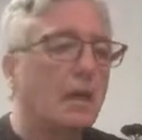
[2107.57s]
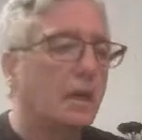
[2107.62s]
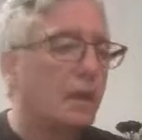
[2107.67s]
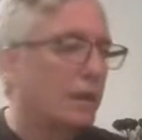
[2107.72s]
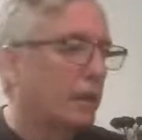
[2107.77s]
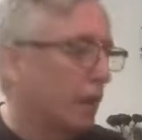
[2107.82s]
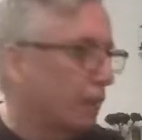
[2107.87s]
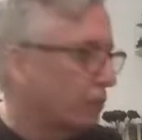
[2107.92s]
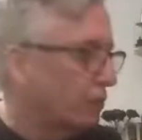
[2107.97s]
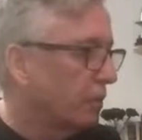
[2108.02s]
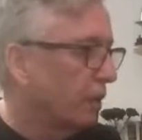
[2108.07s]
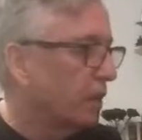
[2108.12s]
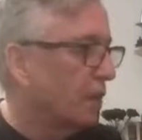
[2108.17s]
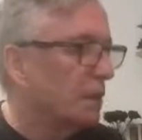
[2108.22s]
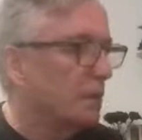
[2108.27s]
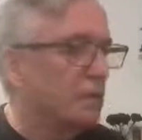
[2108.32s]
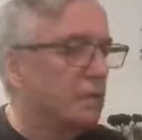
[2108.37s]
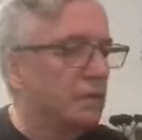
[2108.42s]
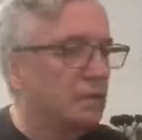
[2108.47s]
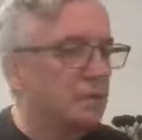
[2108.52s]
now what
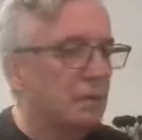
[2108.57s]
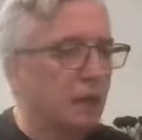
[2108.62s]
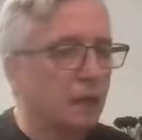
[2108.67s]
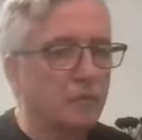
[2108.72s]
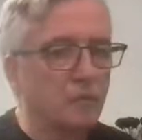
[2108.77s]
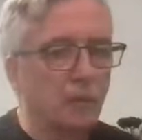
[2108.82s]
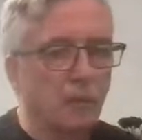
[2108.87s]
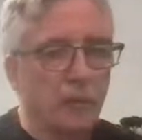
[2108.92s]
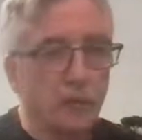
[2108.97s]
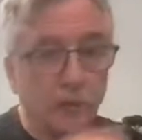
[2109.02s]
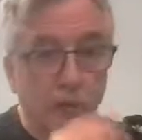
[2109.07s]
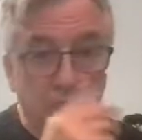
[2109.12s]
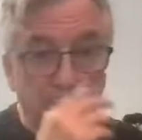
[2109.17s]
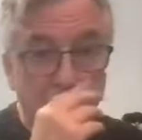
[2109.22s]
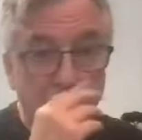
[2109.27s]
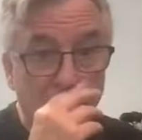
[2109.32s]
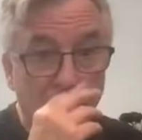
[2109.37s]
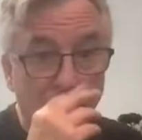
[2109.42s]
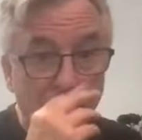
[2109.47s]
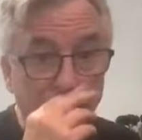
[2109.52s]
I'm going to look
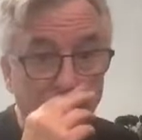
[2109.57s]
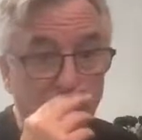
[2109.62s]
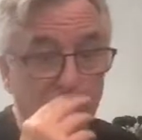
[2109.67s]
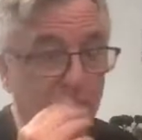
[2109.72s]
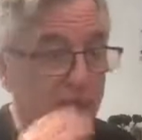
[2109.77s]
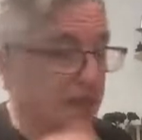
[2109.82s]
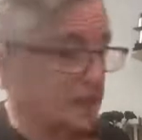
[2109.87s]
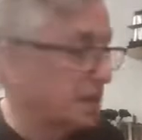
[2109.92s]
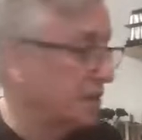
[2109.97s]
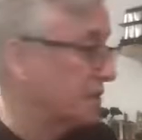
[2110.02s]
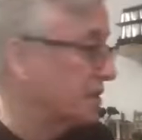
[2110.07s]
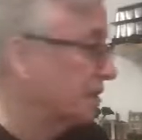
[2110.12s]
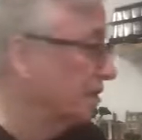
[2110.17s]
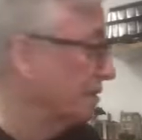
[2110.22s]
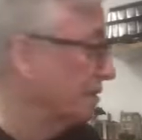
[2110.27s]
at is,